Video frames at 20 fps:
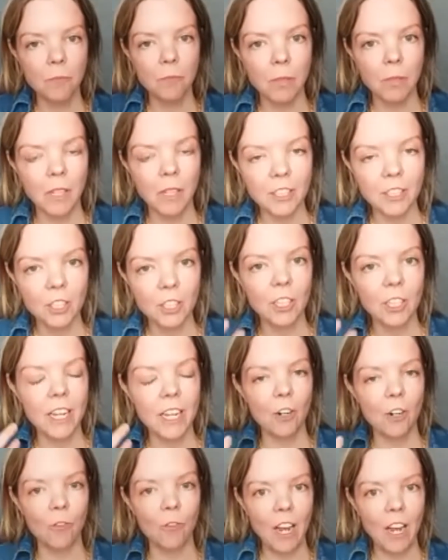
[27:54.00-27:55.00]
pleasure
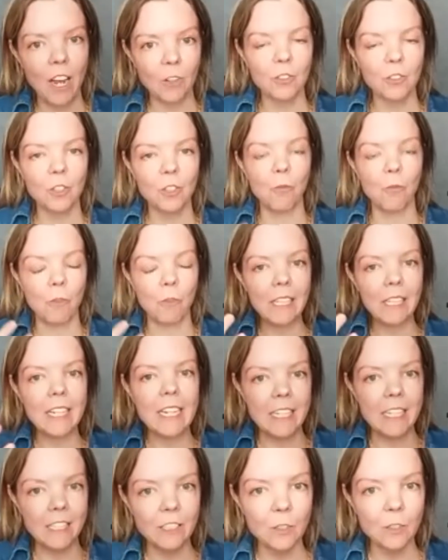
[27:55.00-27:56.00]
and arousal really
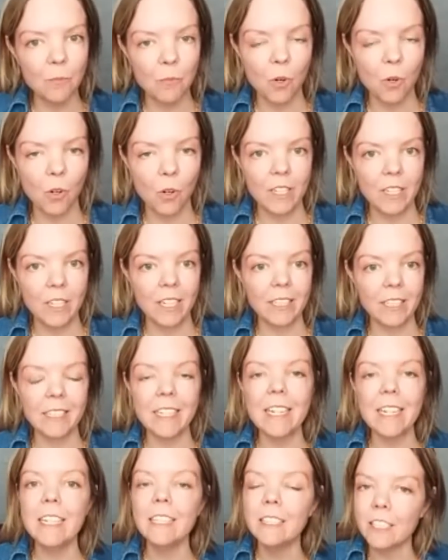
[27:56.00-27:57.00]
is important because
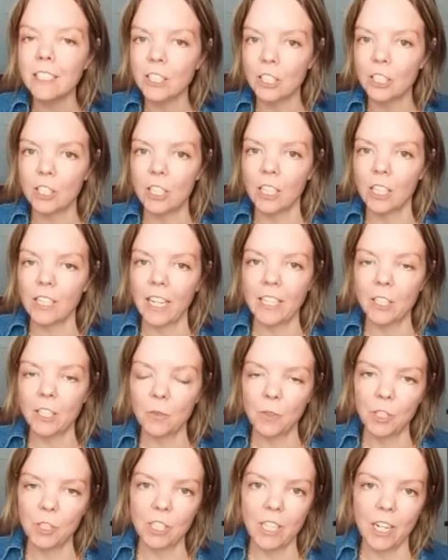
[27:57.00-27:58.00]
it isn't the light
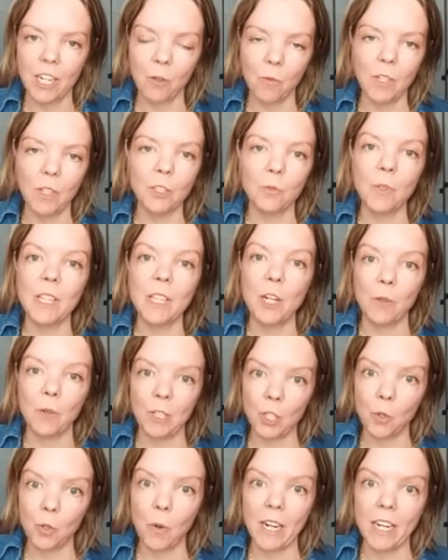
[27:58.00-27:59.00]
switch that it was when they
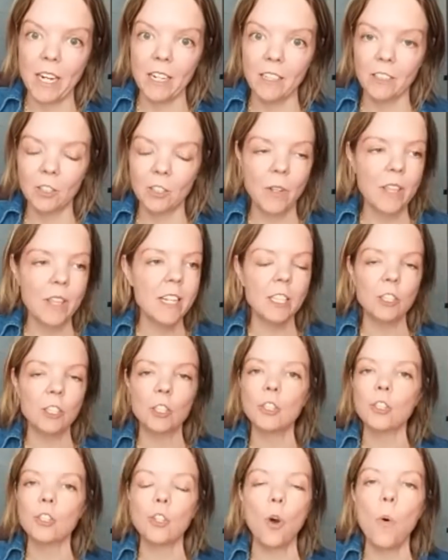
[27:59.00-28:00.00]
were 20. So I think
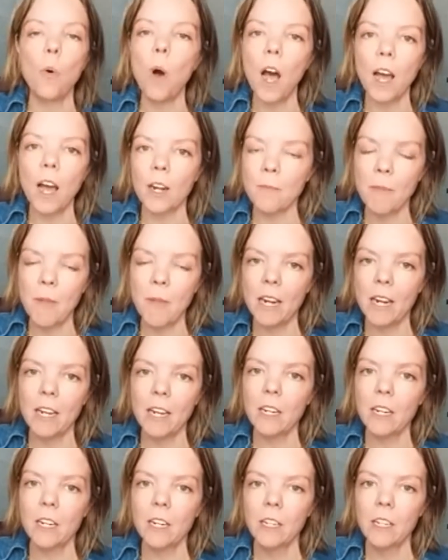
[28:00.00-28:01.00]
it's so
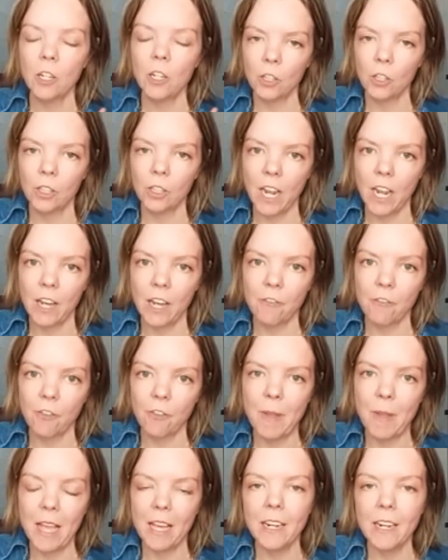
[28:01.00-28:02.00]
automatic early on
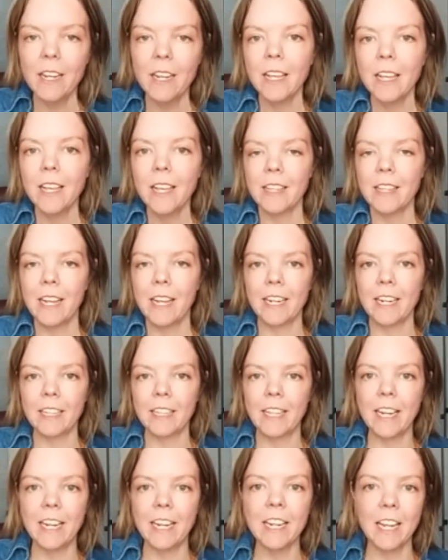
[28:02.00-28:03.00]
for men that it,
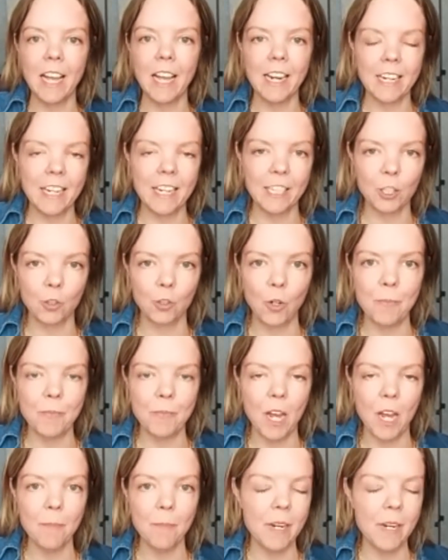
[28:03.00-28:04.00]
they can kind of get
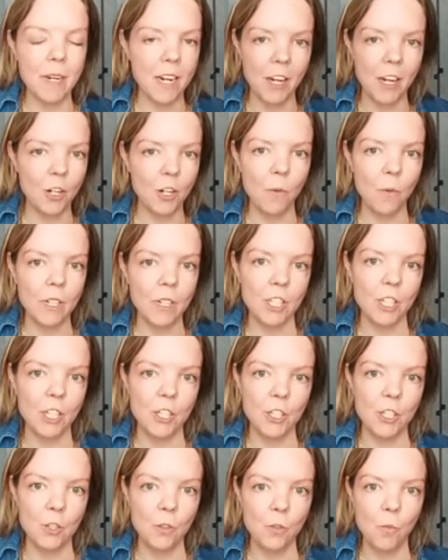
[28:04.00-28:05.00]
tripped up and not know what to
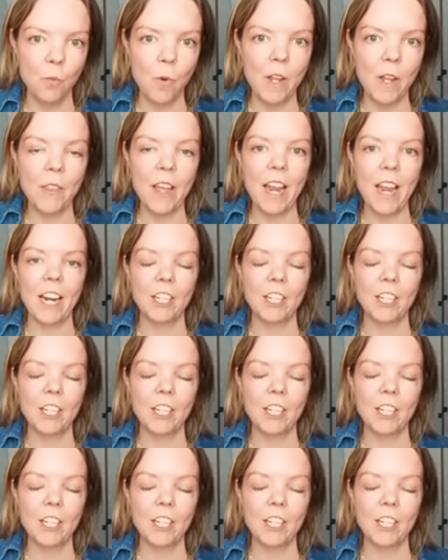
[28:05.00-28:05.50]
do when they